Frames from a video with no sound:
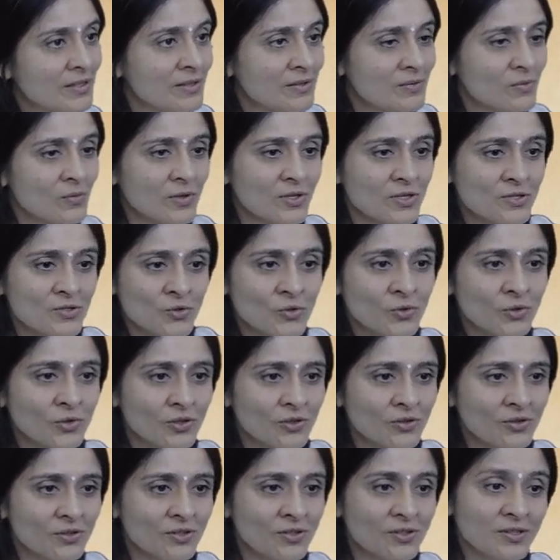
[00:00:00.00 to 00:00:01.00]
What is going
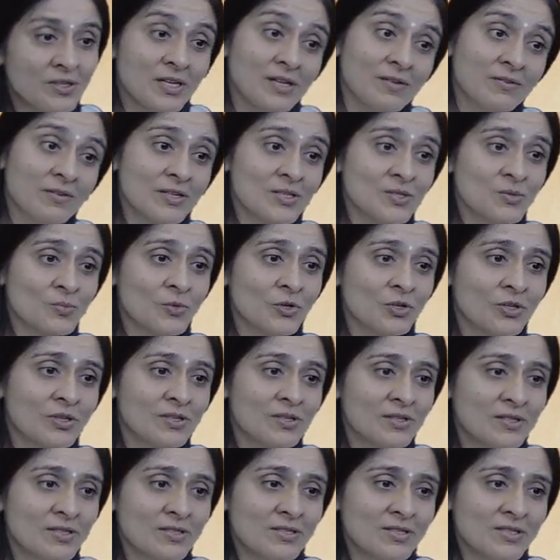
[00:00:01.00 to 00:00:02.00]
on TV is more
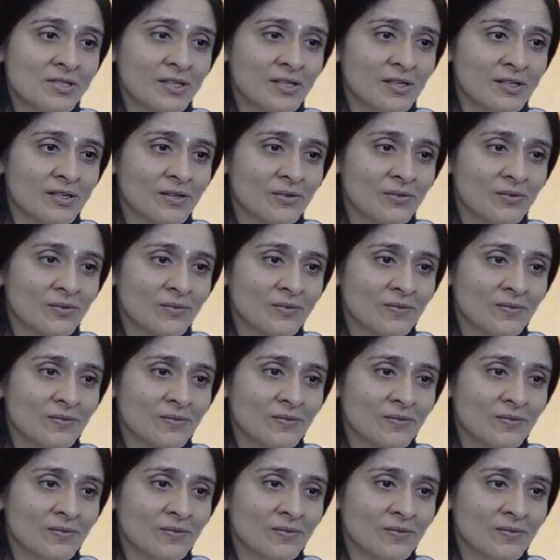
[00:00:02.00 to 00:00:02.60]
interesting now.